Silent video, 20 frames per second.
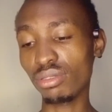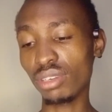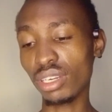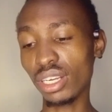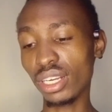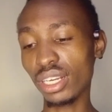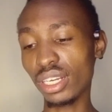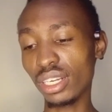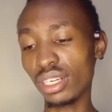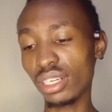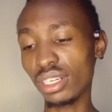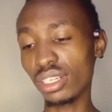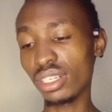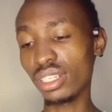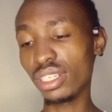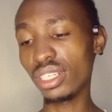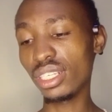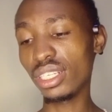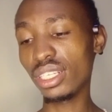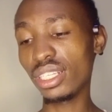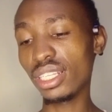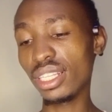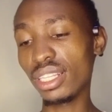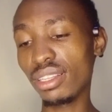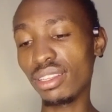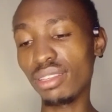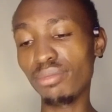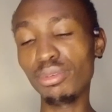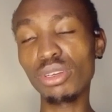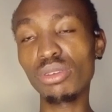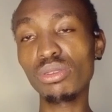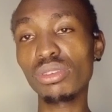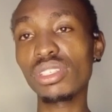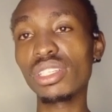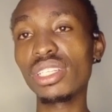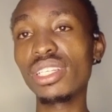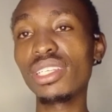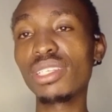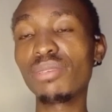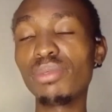And
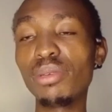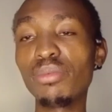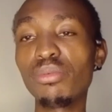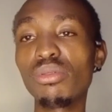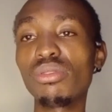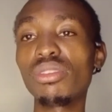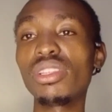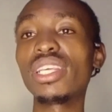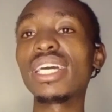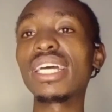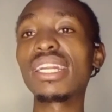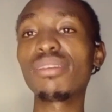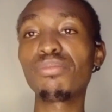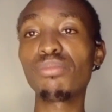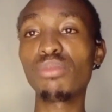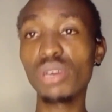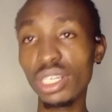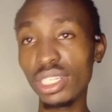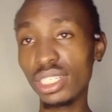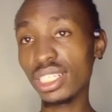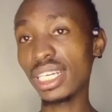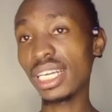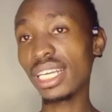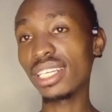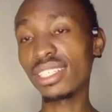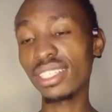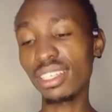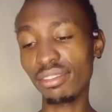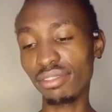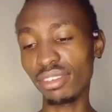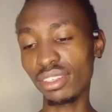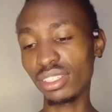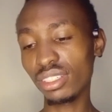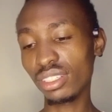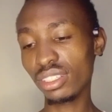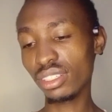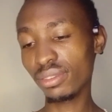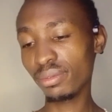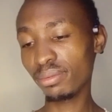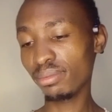because these people, they are politically
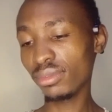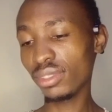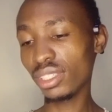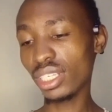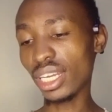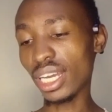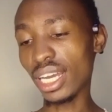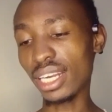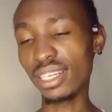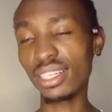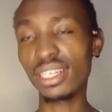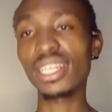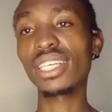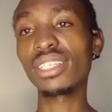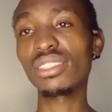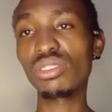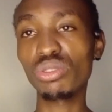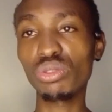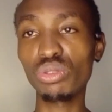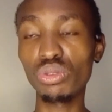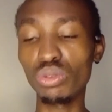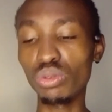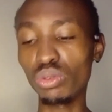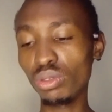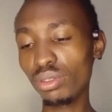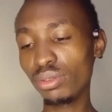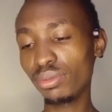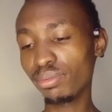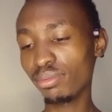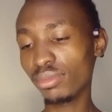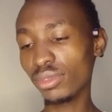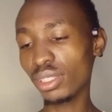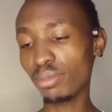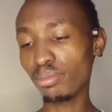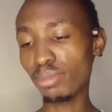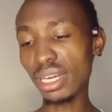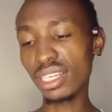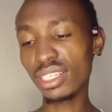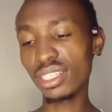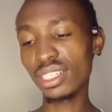surface and nice to you,
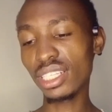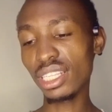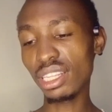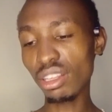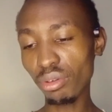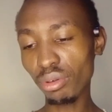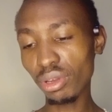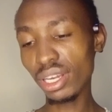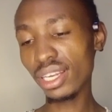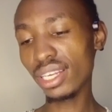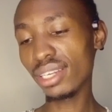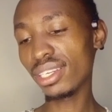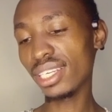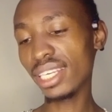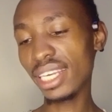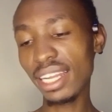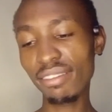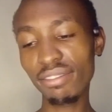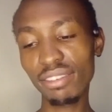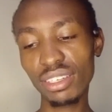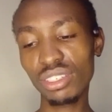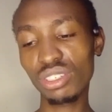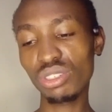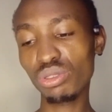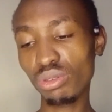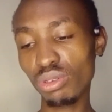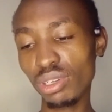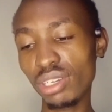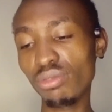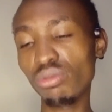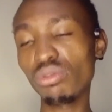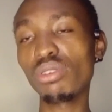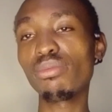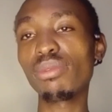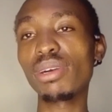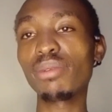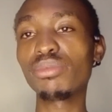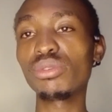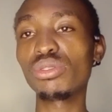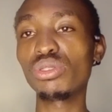but they will never truly
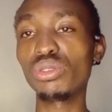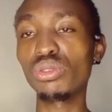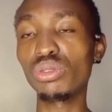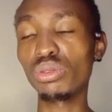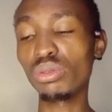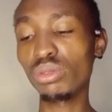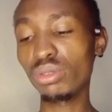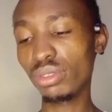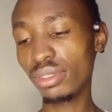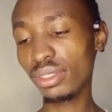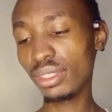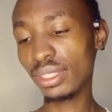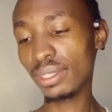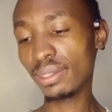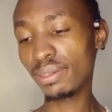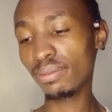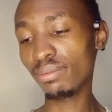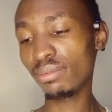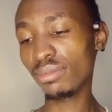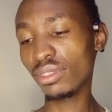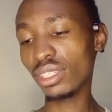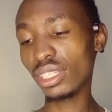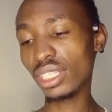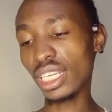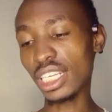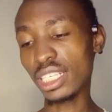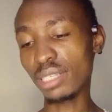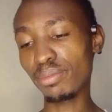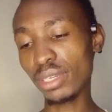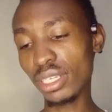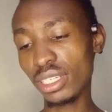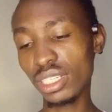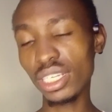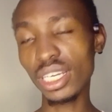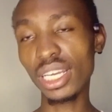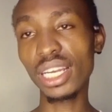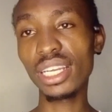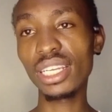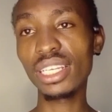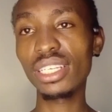warm up to you,
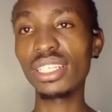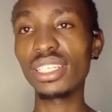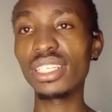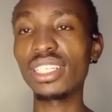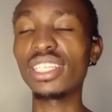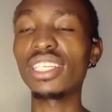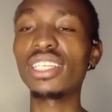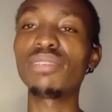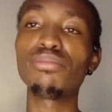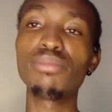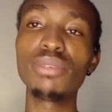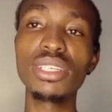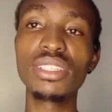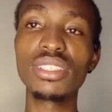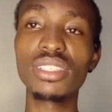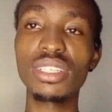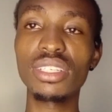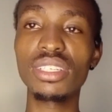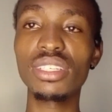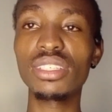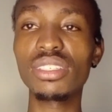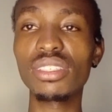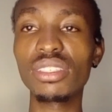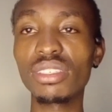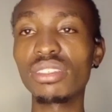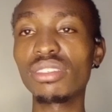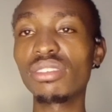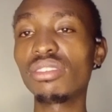especially in big cities.